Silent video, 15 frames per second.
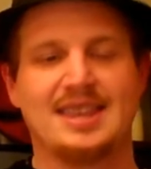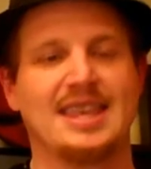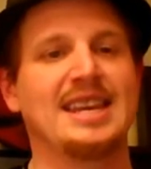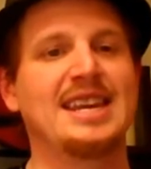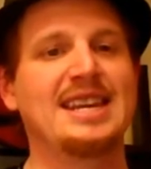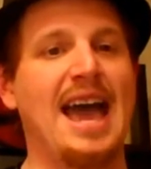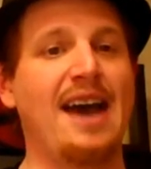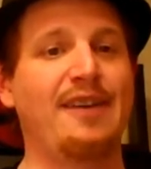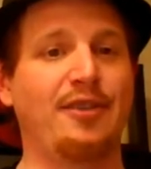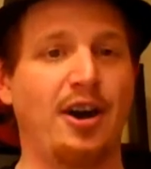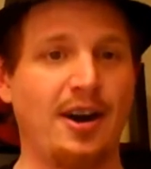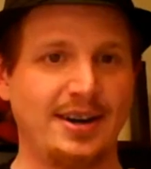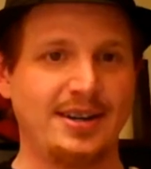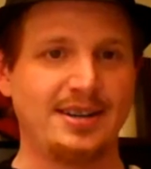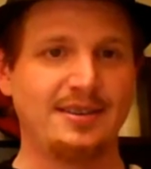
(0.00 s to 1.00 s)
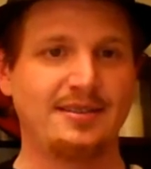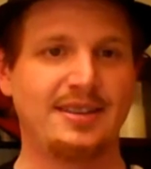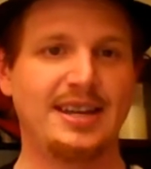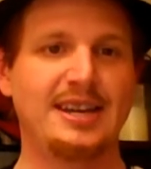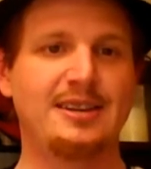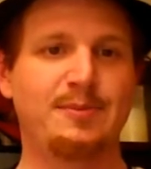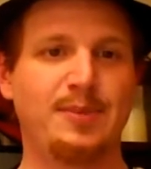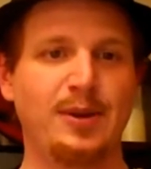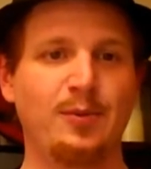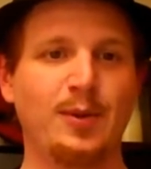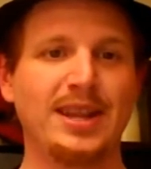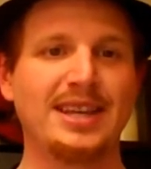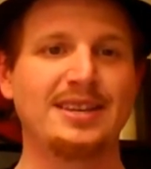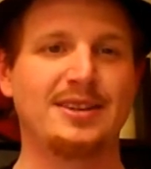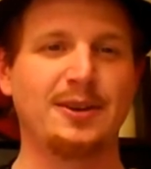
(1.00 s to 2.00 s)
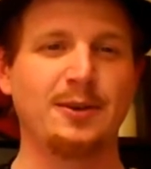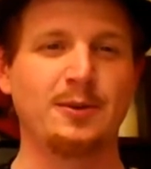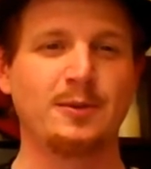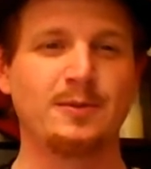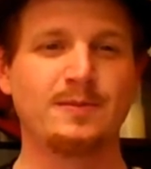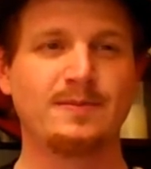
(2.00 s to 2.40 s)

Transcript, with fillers: they need to have heart. They need to be willing to